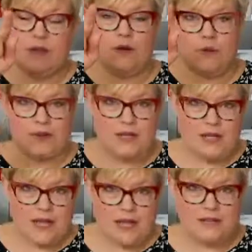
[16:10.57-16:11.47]
with a
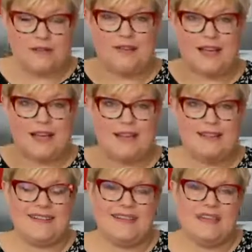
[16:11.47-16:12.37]
diagonal
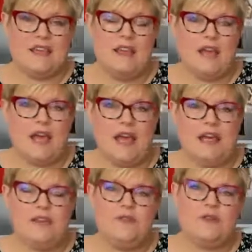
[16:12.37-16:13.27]
line. And
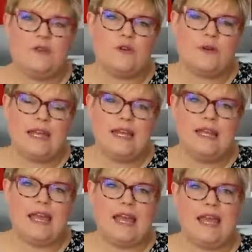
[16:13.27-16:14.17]
if you're
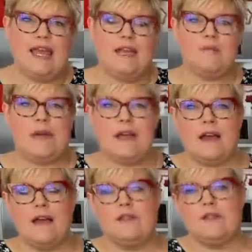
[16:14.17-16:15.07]
creating a handbag
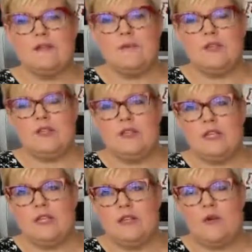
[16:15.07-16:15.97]
on this
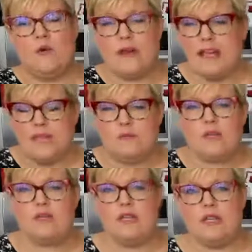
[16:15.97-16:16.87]
machine or any
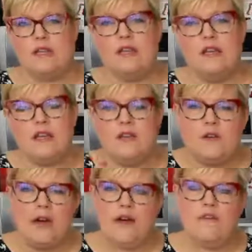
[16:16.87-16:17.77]
machine, you
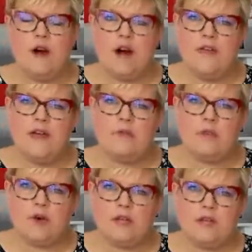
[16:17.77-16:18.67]
have all that
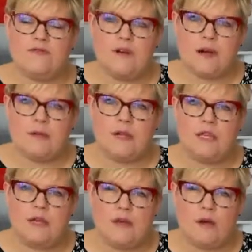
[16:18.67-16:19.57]
bulky fabric
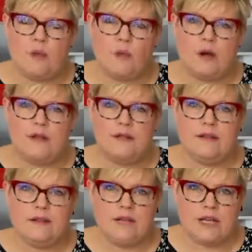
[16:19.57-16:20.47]
in that one
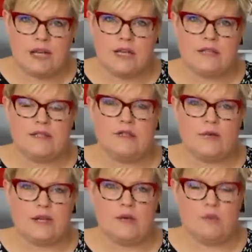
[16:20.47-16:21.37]

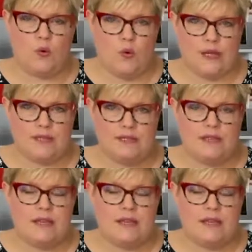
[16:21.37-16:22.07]
concentrated point.